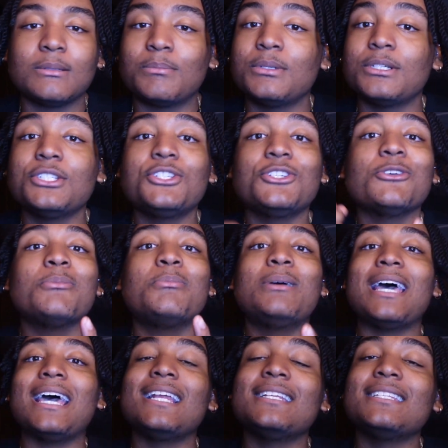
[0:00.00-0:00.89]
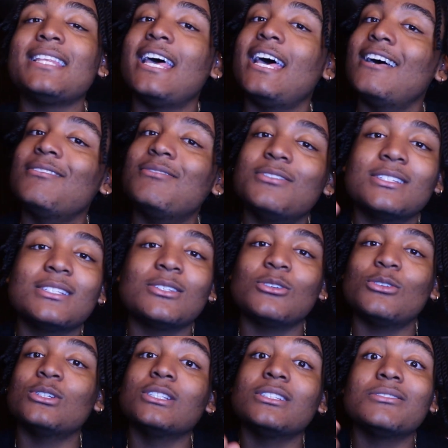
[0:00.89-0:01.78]
Put your baddest heifers
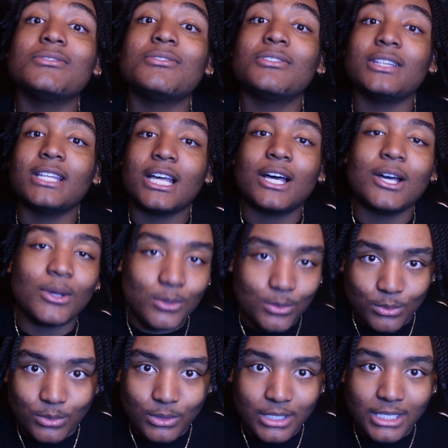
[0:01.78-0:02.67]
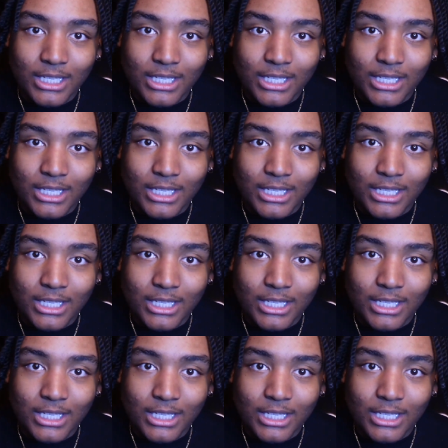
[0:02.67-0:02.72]
on the flow.